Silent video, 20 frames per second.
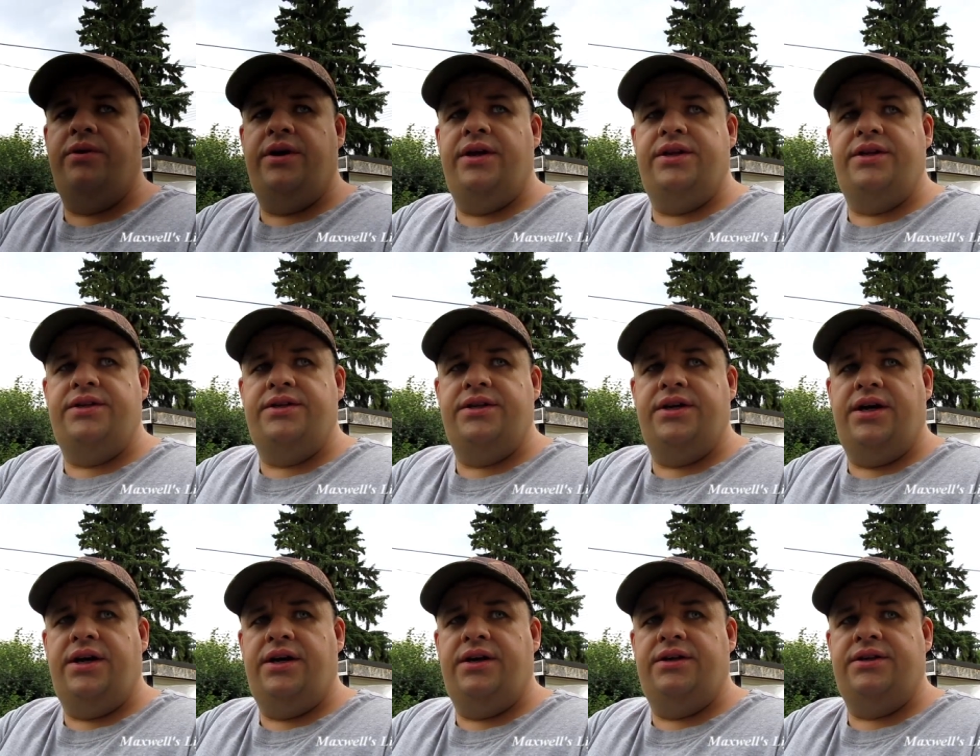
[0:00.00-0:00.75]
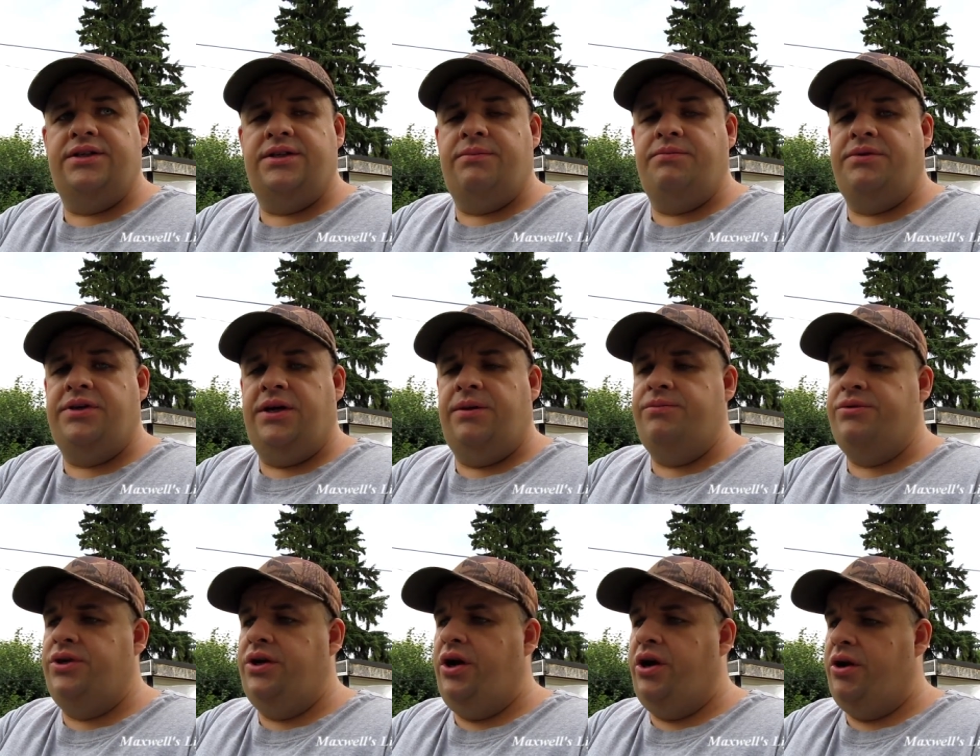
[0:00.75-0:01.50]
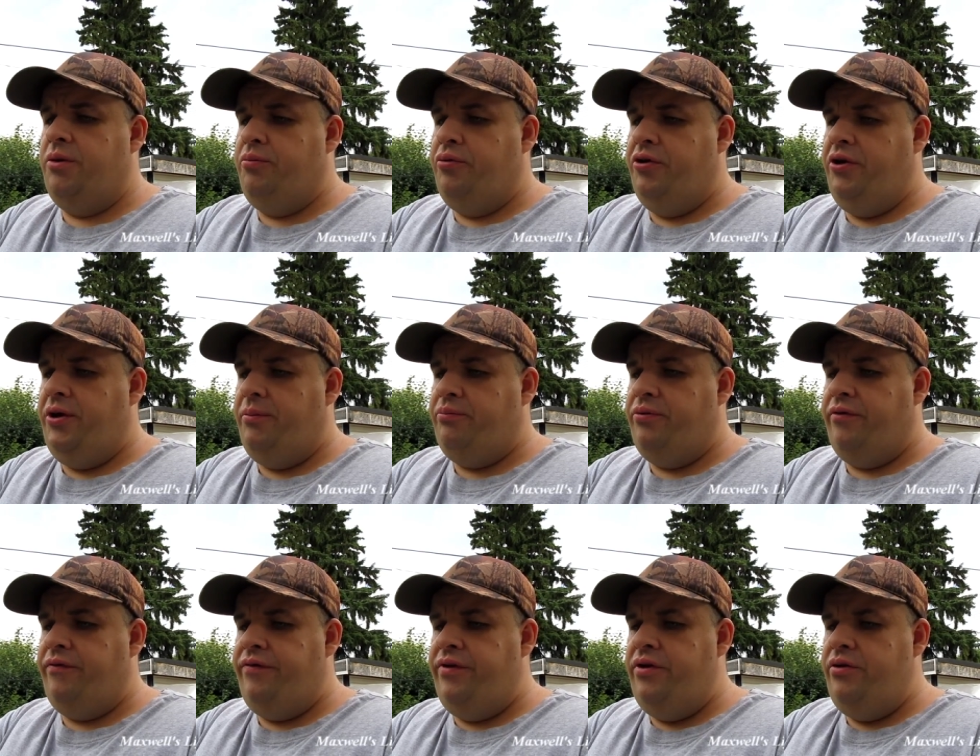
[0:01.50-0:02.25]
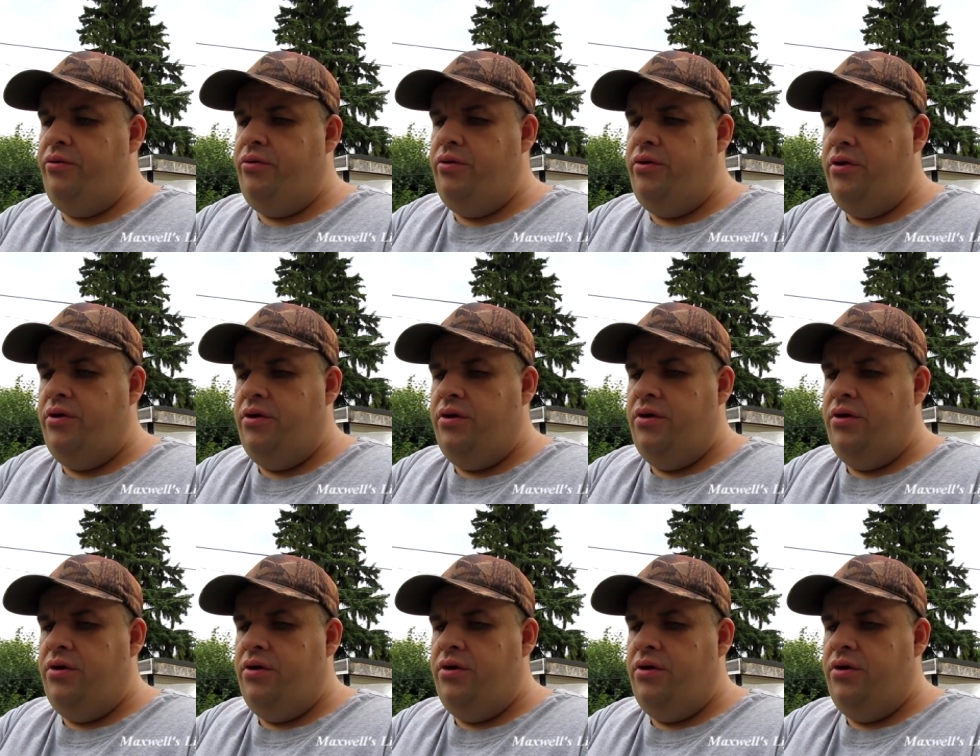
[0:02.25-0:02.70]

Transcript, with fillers: but uh, sometimes you got to put up a few